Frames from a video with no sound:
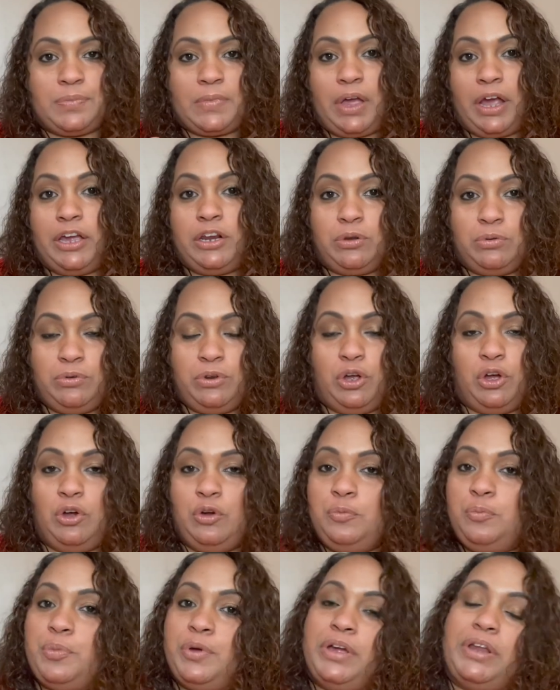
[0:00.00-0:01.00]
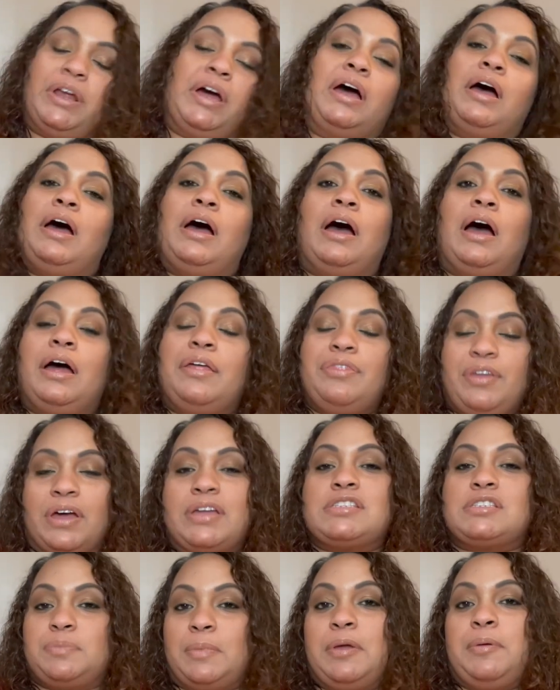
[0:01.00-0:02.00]
I don't know, but
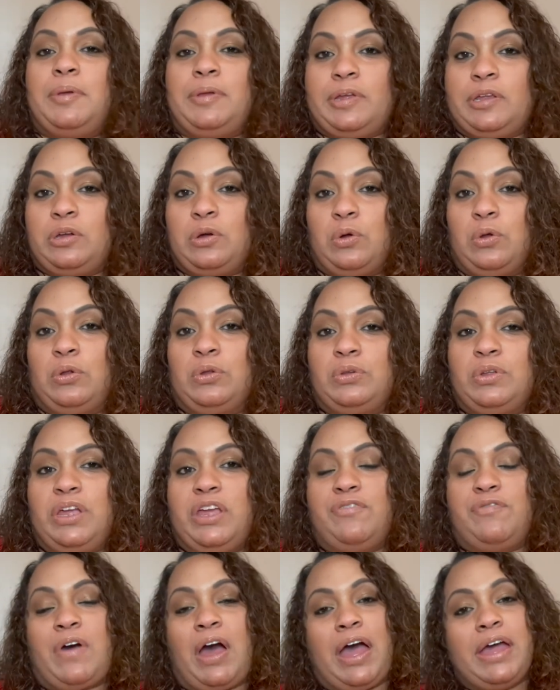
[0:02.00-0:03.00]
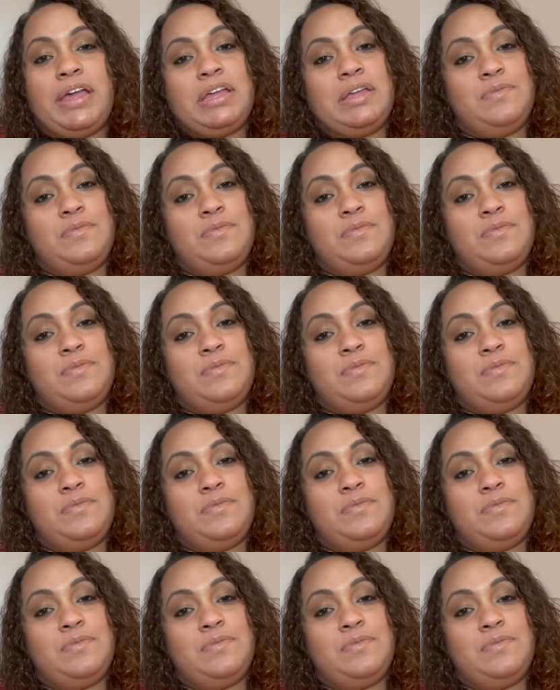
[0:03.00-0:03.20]
that's my main goal. If I